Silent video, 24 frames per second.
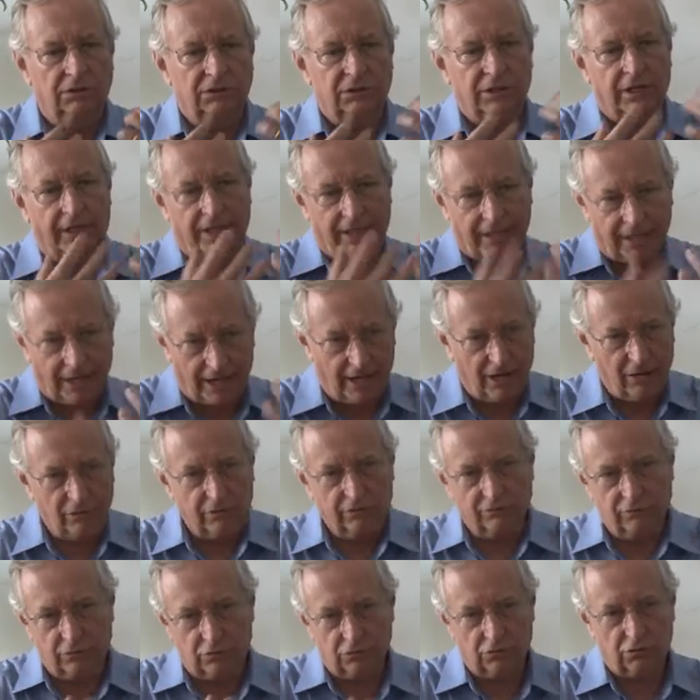take out
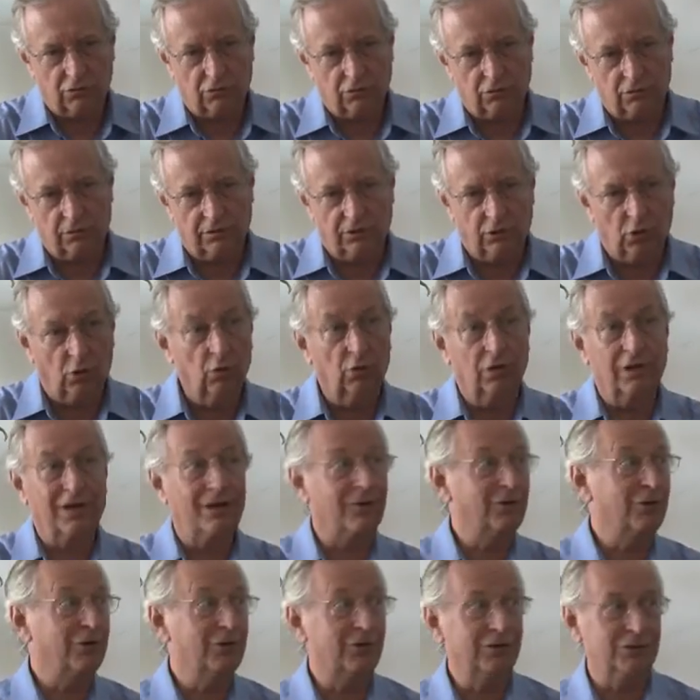of the story all
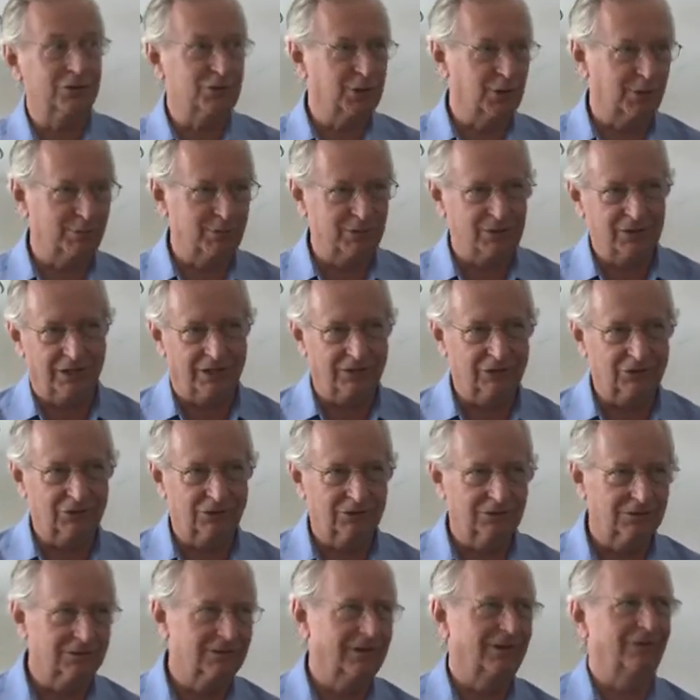our own
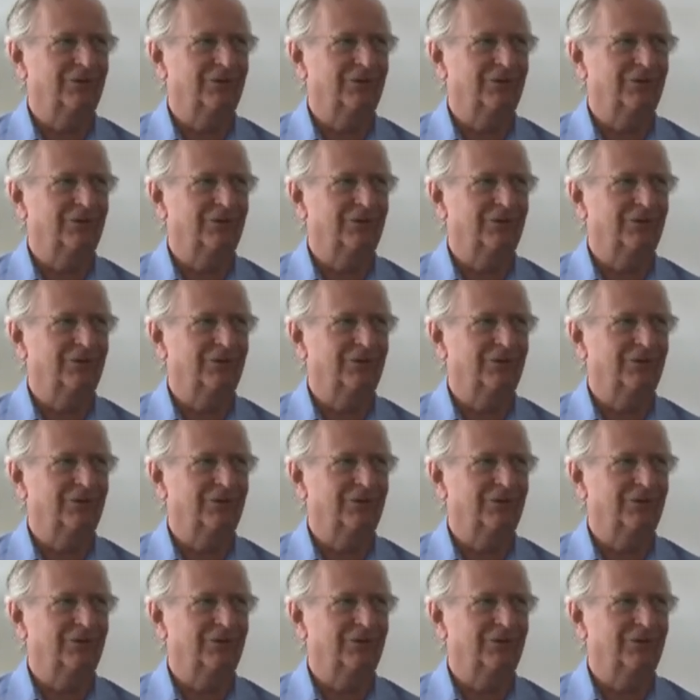interpretations,